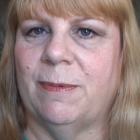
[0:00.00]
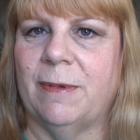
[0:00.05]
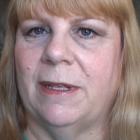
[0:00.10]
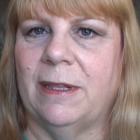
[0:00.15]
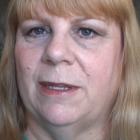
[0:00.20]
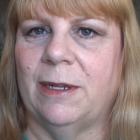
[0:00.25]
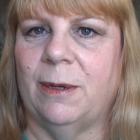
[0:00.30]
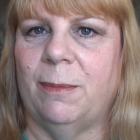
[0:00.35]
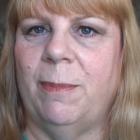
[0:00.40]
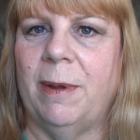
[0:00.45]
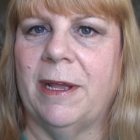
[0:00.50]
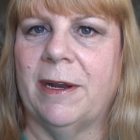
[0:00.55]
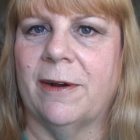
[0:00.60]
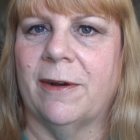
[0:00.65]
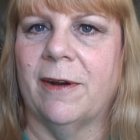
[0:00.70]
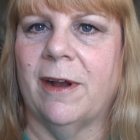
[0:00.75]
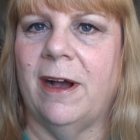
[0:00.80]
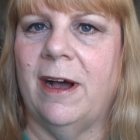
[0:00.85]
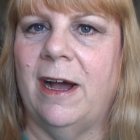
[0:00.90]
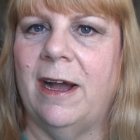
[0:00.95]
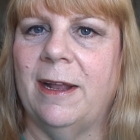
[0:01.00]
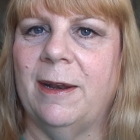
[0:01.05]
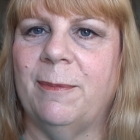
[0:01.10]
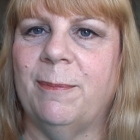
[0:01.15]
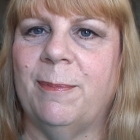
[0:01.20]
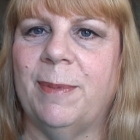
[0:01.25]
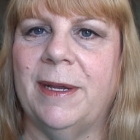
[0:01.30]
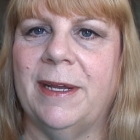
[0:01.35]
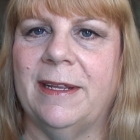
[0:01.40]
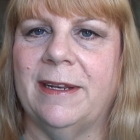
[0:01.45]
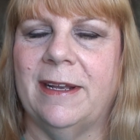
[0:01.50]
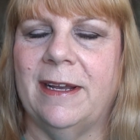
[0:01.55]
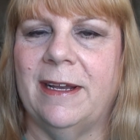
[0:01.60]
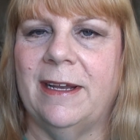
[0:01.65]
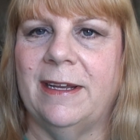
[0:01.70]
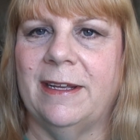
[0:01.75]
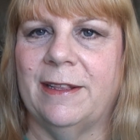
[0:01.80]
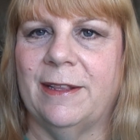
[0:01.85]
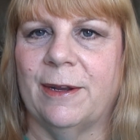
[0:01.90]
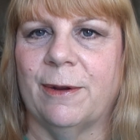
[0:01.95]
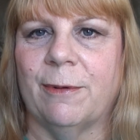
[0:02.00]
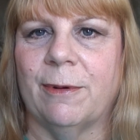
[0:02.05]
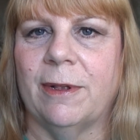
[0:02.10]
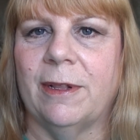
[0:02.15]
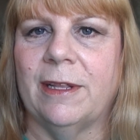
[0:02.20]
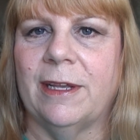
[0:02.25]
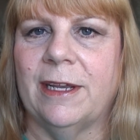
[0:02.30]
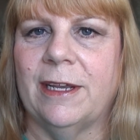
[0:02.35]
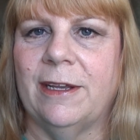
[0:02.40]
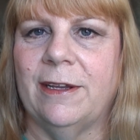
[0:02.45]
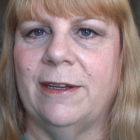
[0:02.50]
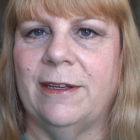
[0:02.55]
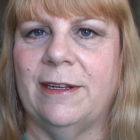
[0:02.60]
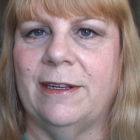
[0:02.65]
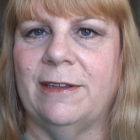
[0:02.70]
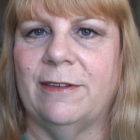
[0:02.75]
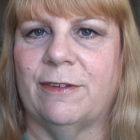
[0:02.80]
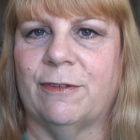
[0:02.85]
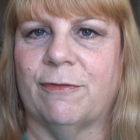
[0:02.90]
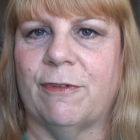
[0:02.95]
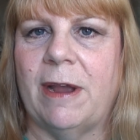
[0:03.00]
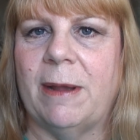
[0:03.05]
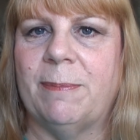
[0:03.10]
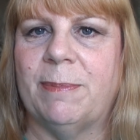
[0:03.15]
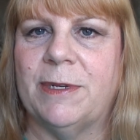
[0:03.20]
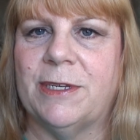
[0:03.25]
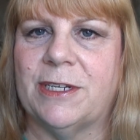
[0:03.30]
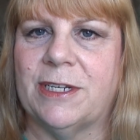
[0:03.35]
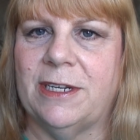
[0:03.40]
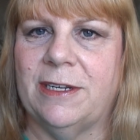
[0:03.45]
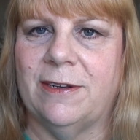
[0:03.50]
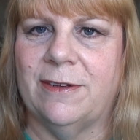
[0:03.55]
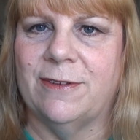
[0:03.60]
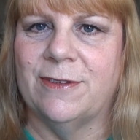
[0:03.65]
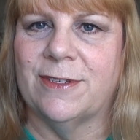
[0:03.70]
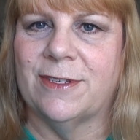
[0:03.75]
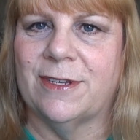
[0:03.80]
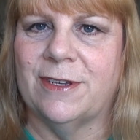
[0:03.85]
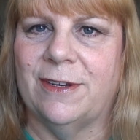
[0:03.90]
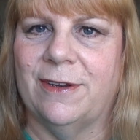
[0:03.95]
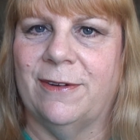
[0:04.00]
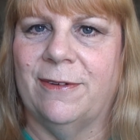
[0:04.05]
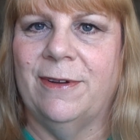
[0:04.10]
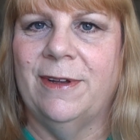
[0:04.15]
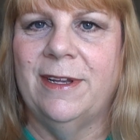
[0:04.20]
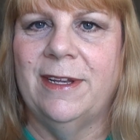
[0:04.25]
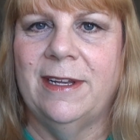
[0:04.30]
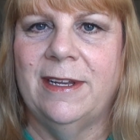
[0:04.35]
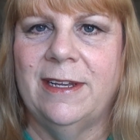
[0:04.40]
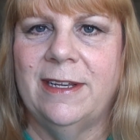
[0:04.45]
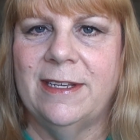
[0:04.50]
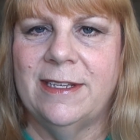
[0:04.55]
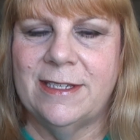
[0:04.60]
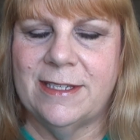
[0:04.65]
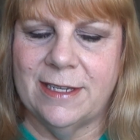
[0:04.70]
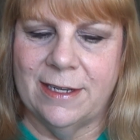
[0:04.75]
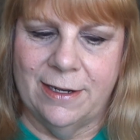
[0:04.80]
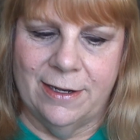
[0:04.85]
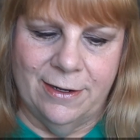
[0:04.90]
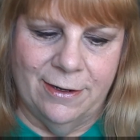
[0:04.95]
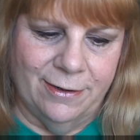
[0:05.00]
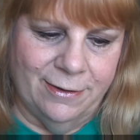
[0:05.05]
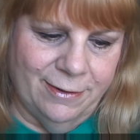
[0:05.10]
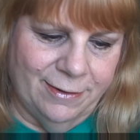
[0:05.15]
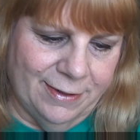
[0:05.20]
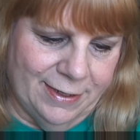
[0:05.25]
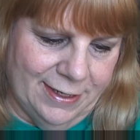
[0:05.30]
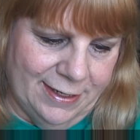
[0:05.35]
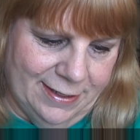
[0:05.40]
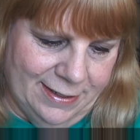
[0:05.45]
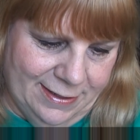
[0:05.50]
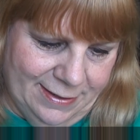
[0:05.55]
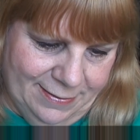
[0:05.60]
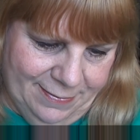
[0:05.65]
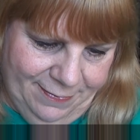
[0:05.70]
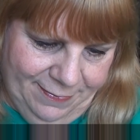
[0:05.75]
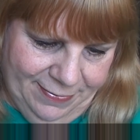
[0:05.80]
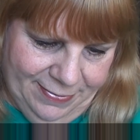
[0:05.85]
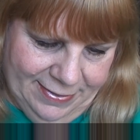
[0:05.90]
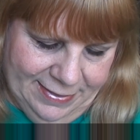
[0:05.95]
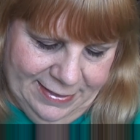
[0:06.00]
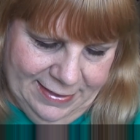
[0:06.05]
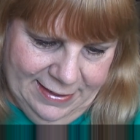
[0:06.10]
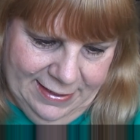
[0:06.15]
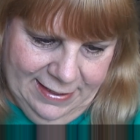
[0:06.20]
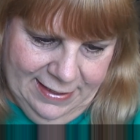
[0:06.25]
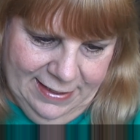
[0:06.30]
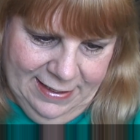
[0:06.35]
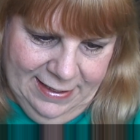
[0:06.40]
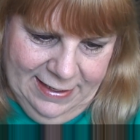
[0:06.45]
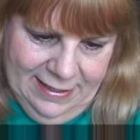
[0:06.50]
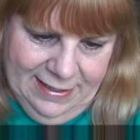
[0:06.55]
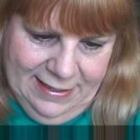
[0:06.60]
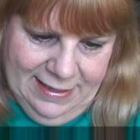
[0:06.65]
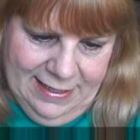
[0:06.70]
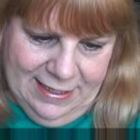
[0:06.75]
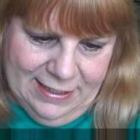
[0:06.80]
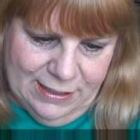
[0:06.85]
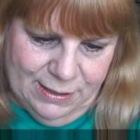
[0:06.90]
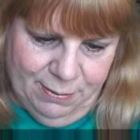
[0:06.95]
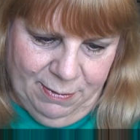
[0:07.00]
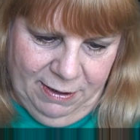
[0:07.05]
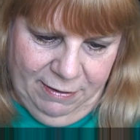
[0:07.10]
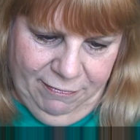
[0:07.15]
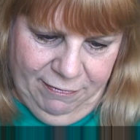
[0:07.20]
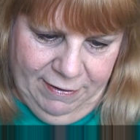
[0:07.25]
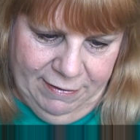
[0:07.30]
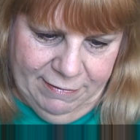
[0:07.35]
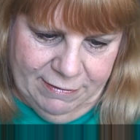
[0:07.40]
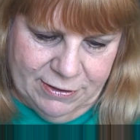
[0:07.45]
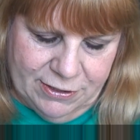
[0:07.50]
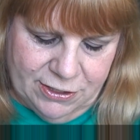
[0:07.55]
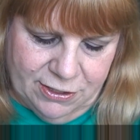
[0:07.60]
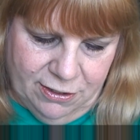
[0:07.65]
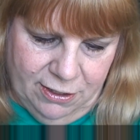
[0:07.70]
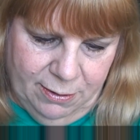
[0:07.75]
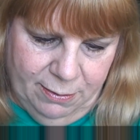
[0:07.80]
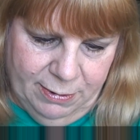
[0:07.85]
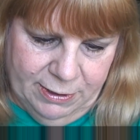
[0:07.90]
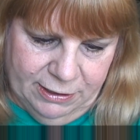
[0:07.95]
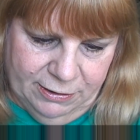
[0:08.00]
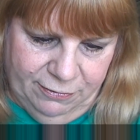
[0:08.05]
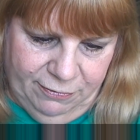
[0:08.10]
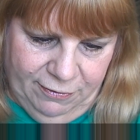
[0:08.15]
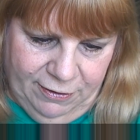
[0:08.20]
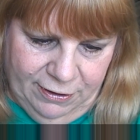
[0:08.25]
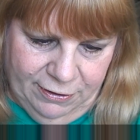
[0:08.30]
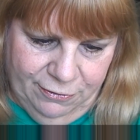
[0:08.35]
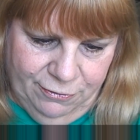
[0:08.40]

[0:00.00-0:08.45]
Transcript: a little better hot. But uh, they're really good as frappuccinos too. So um, that's my favorite Starbucks fall